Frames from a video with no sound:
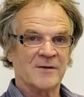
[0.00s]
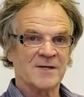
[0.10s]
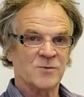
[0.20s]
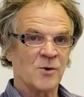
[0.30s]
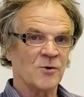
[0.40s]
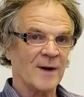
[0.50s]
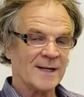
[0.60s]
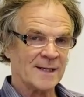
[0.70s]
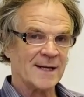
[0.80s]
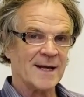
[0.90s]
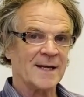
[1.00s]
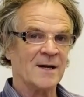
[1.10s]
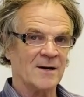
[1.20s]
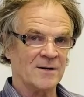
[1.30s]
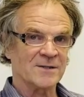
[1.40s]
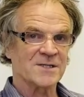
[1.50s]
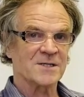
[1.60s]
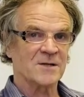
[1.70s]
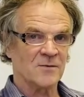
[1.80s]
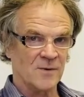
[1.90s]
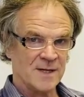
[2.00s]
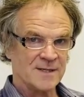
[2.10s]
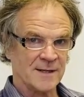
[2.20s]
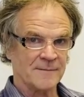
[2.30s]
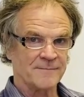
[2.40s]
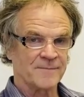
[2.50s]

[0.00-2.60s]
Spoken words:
This will greatly enhance your reading.